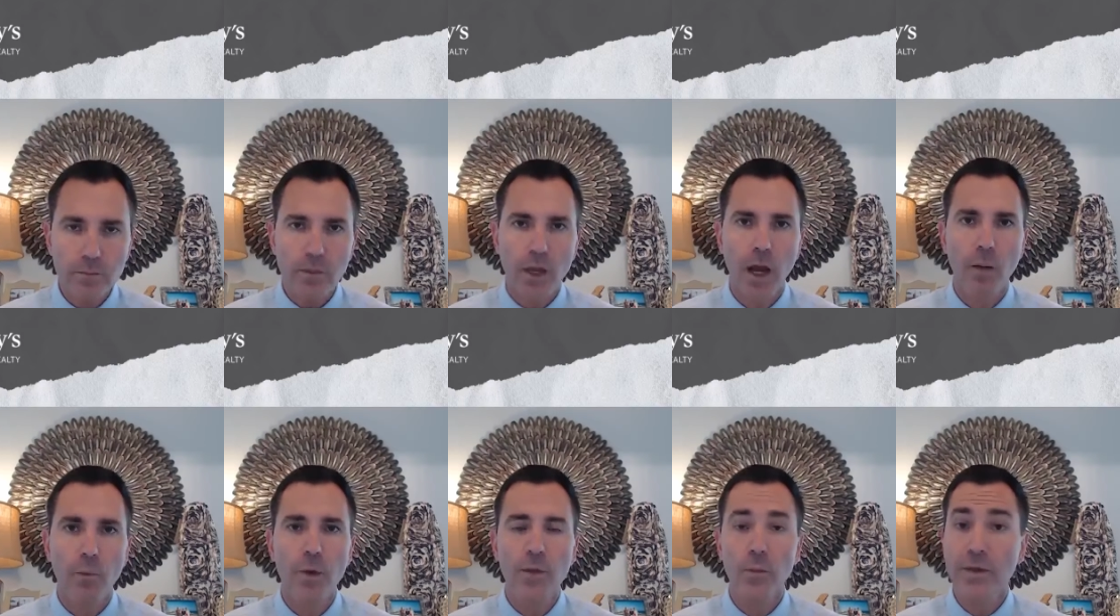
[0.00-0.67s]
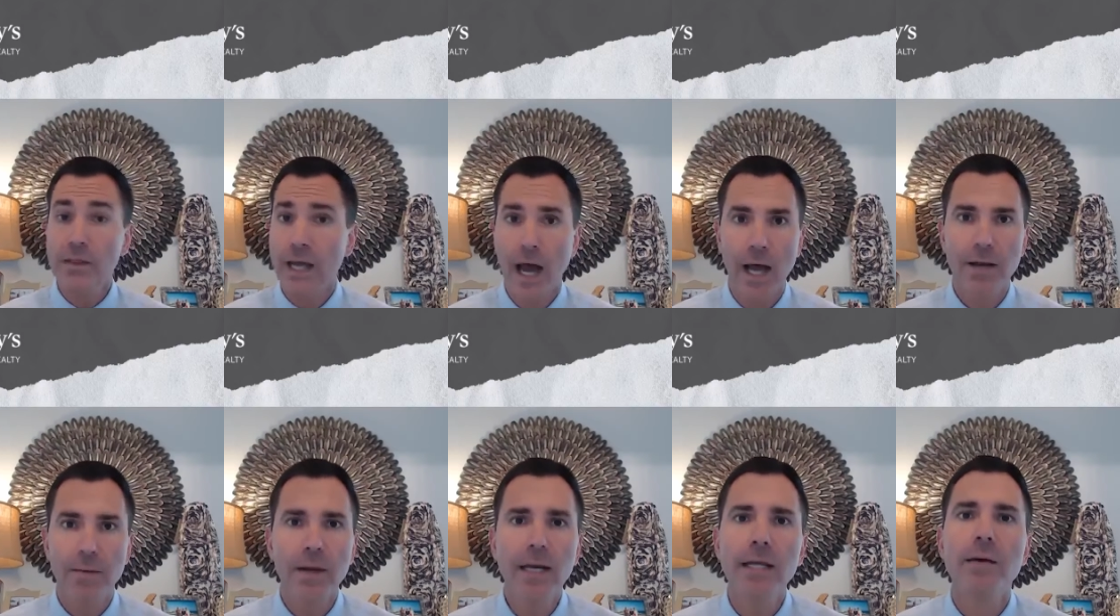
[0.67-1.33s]
With a
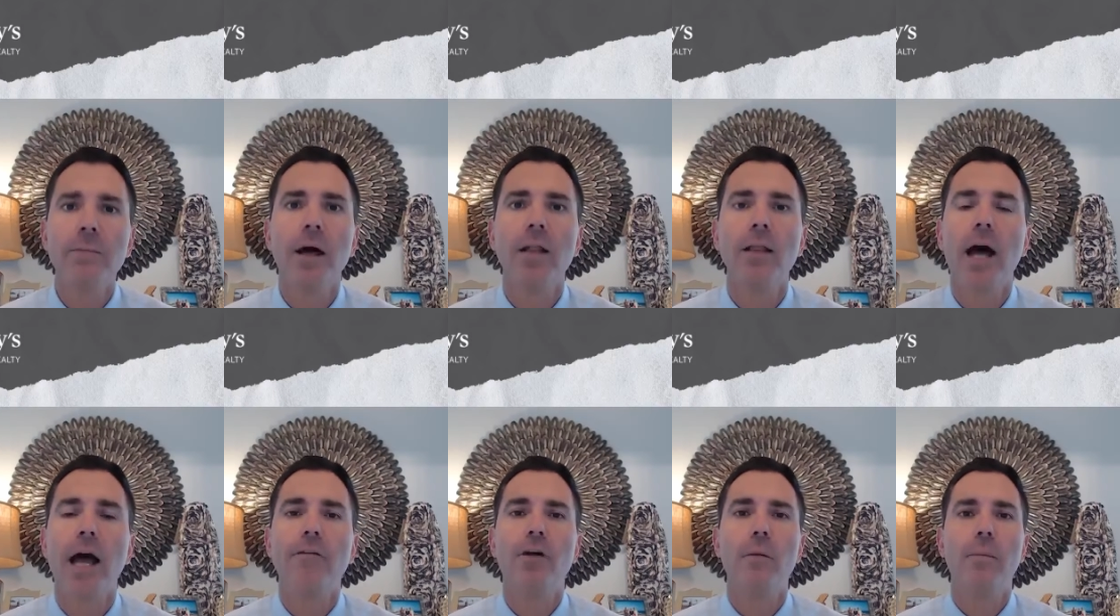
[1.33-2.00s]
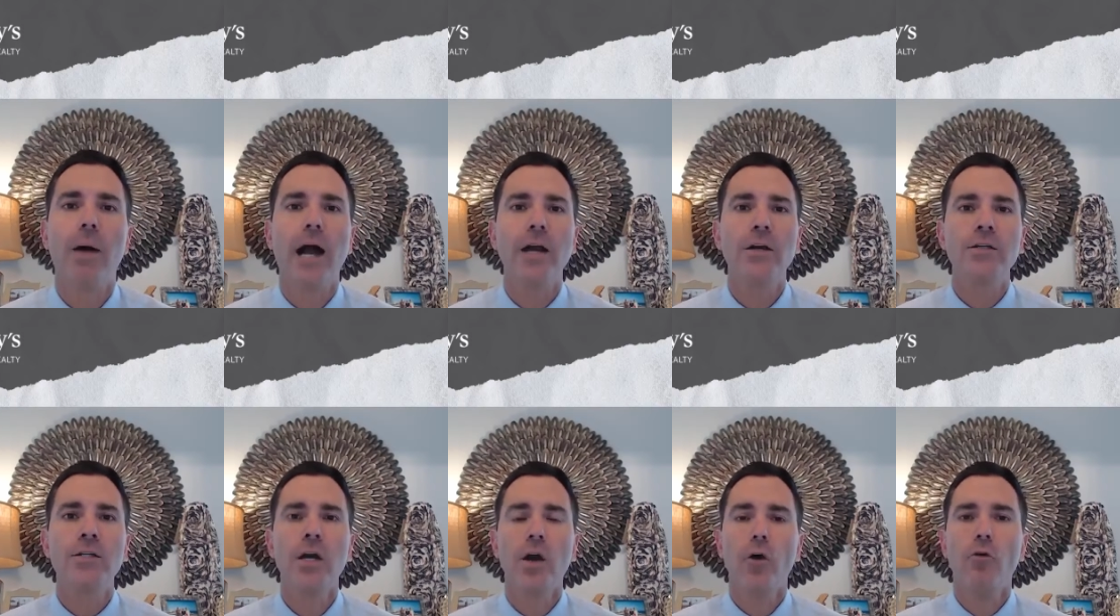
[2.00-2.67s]
condominium, a lot of our
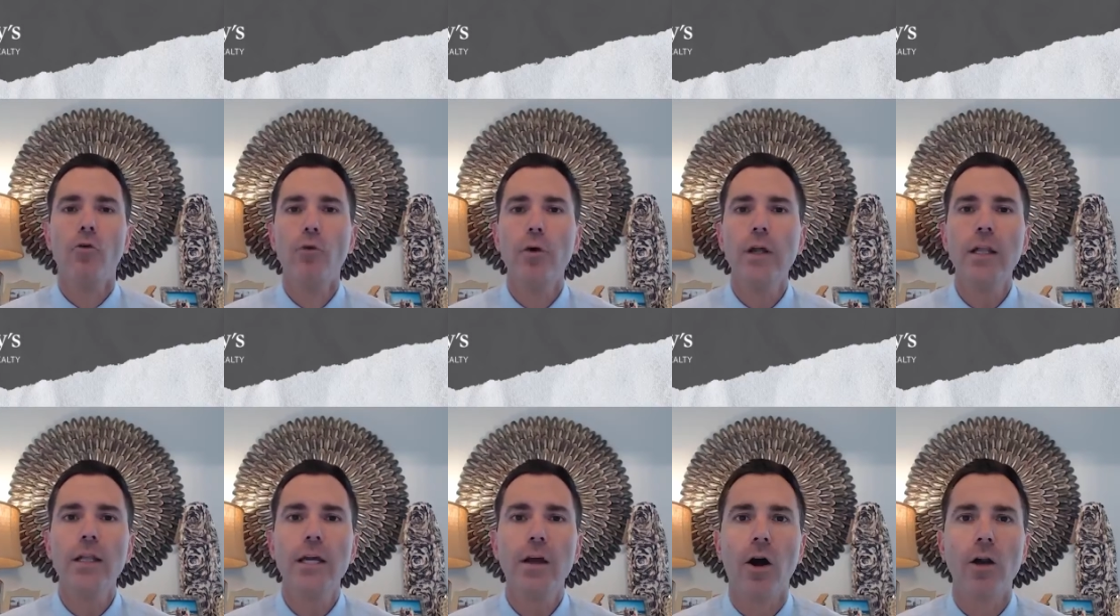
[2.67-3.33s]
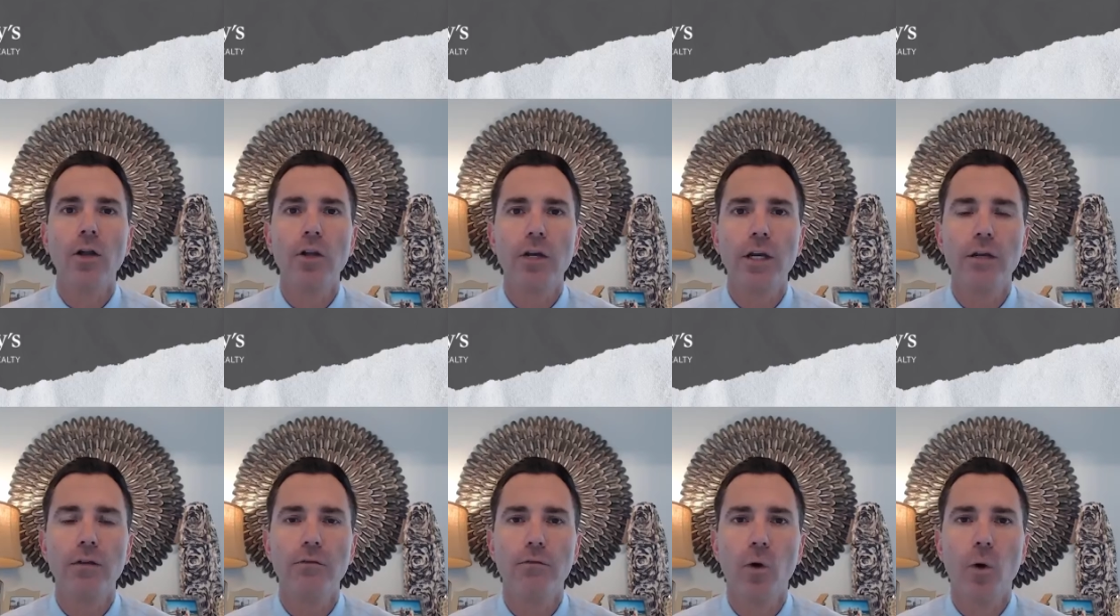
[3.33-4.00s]
buyers really are
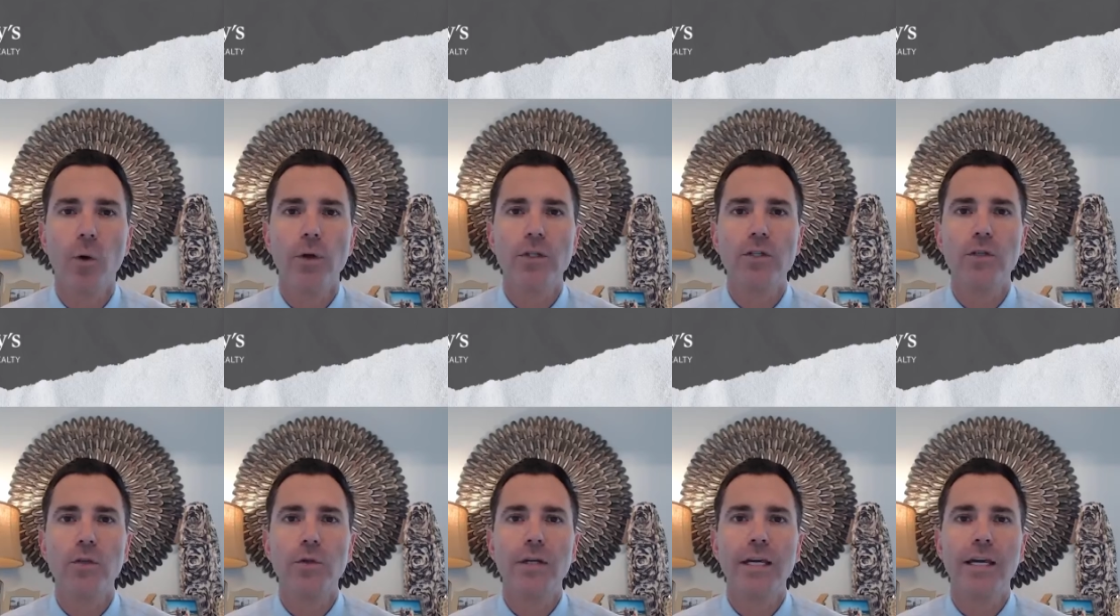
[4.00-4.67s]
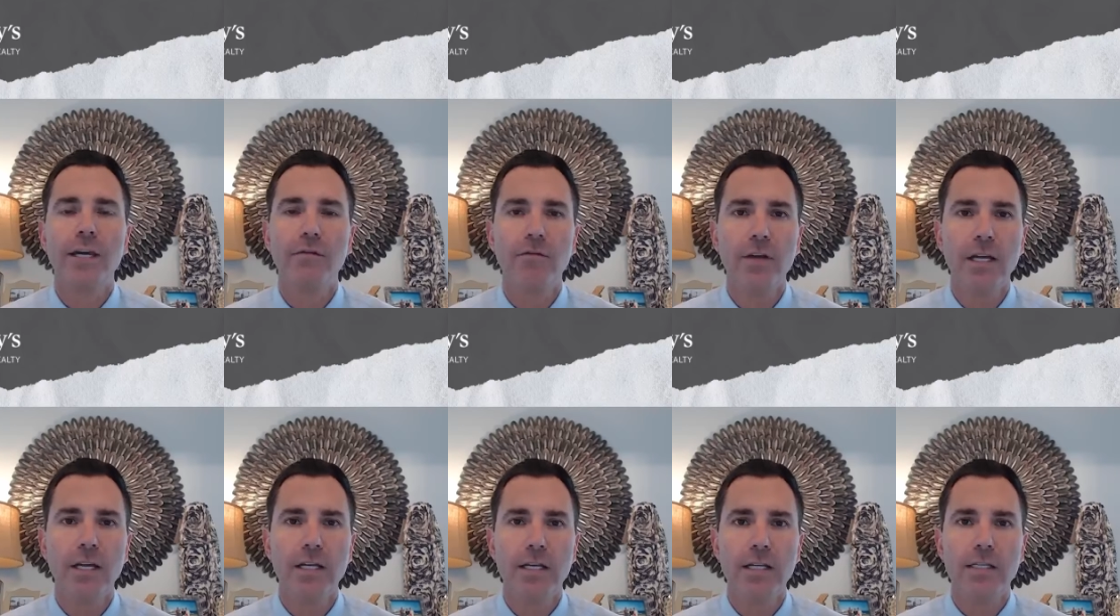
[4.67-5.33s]
looking forward to the
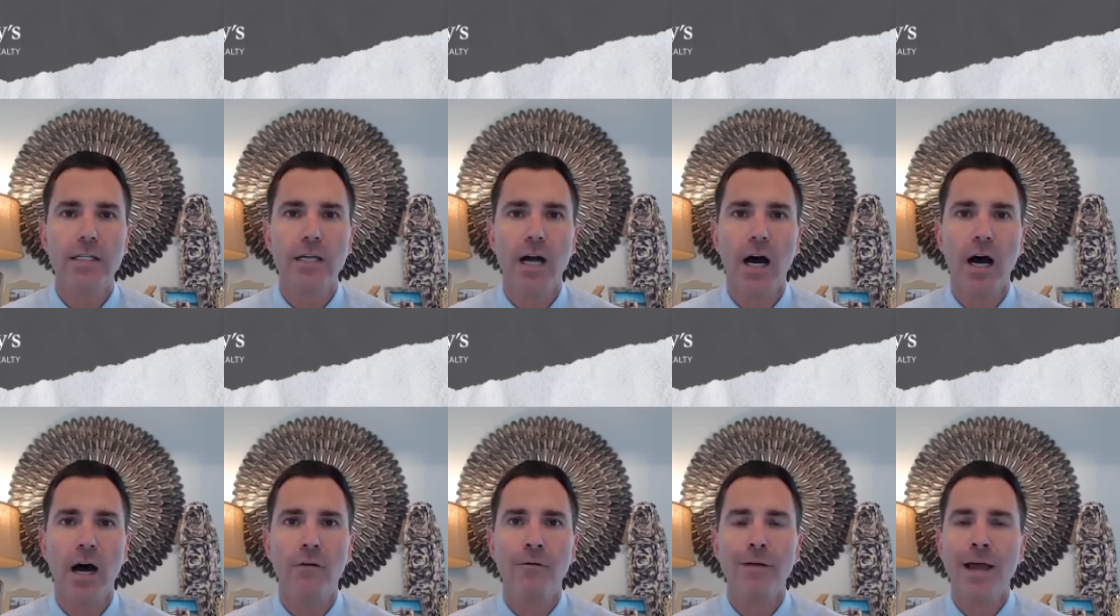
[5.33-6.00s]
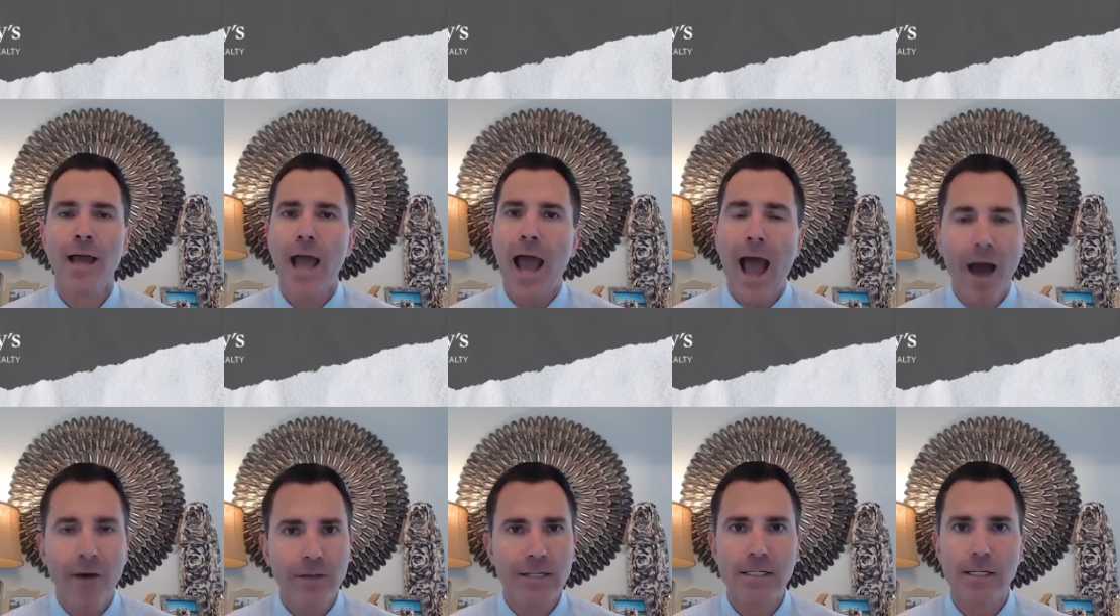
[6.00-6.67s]
convenience of
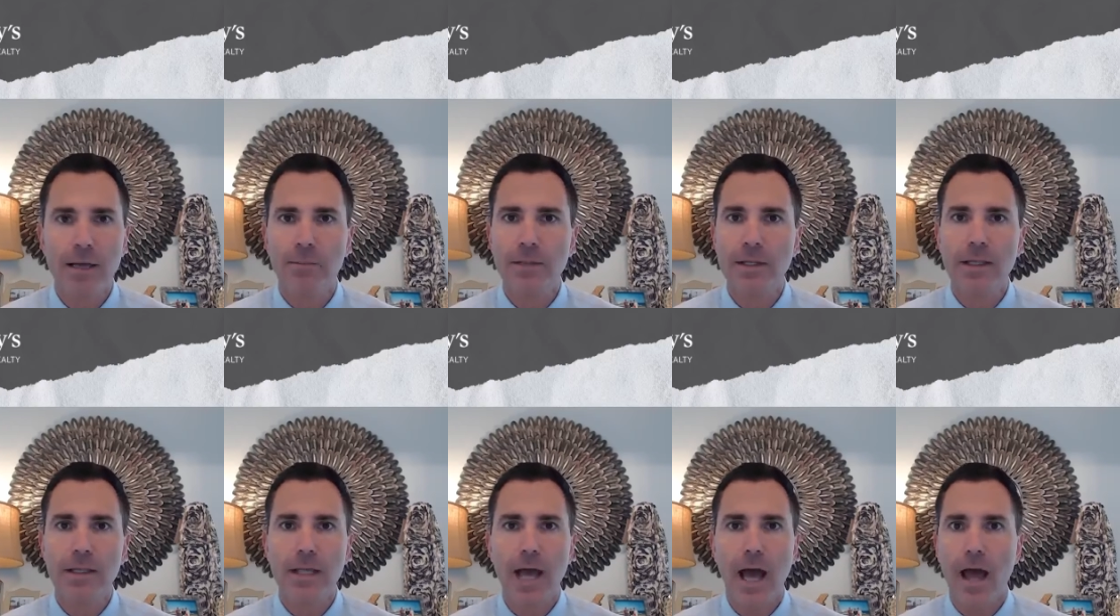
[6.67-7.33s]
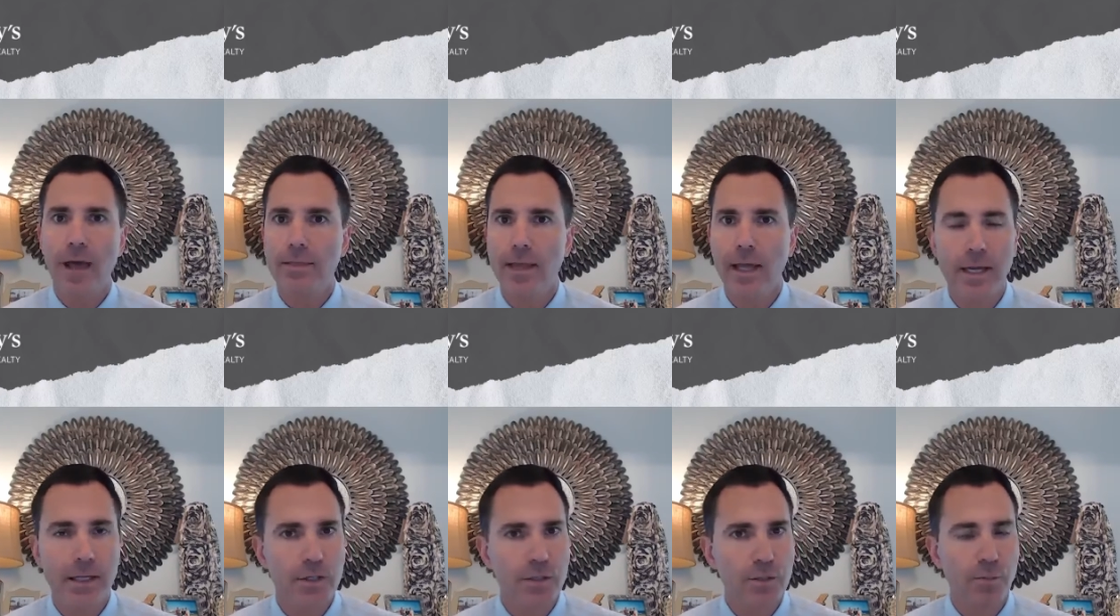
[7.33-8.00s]
having something that they
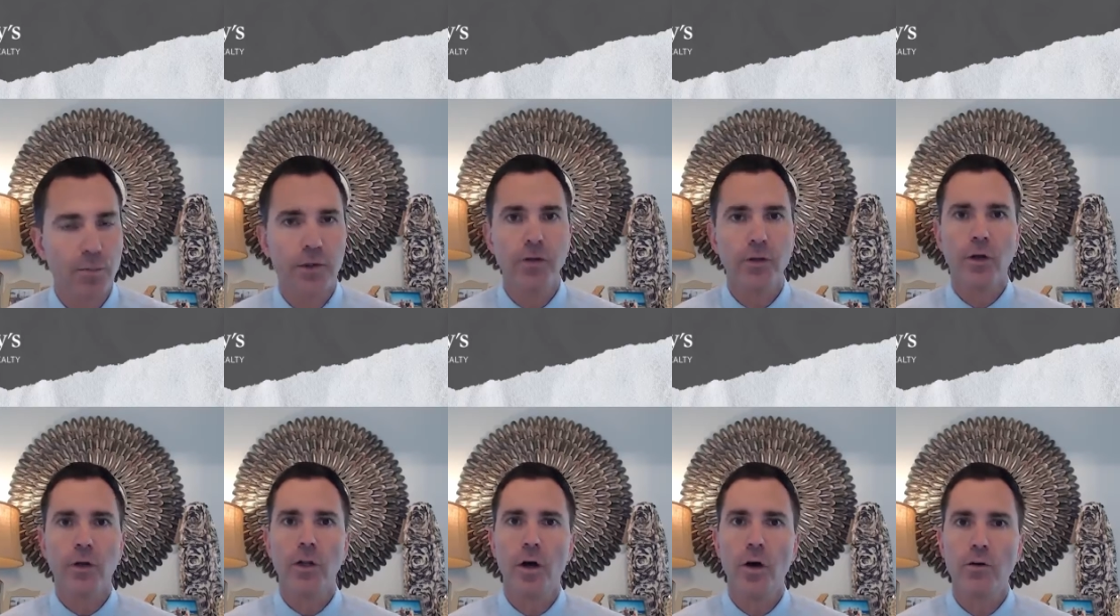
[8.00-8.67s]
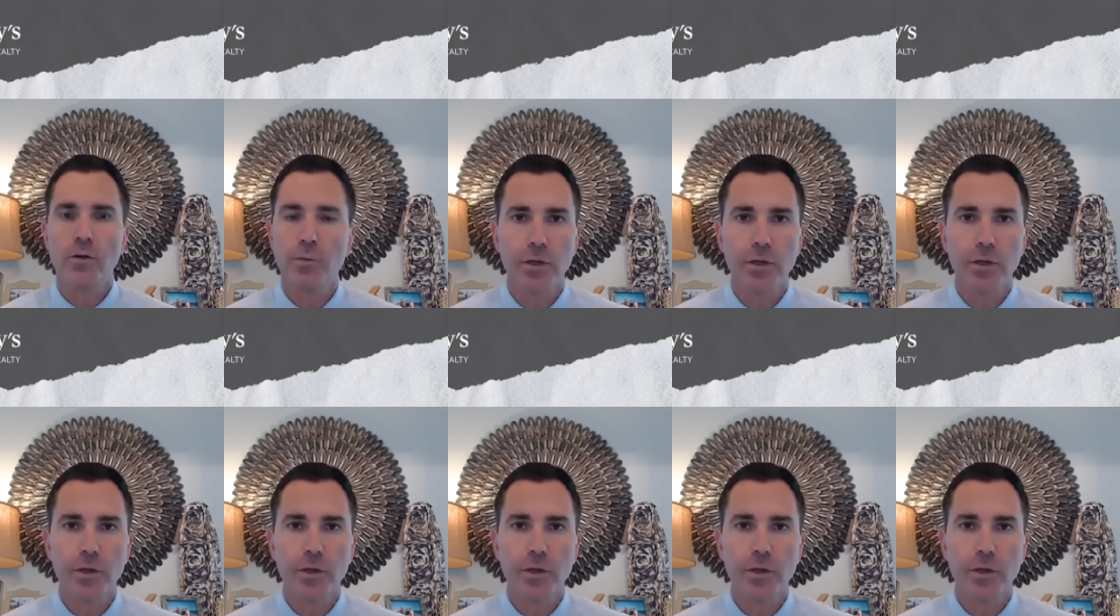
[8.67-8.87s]
can just bring their clothes,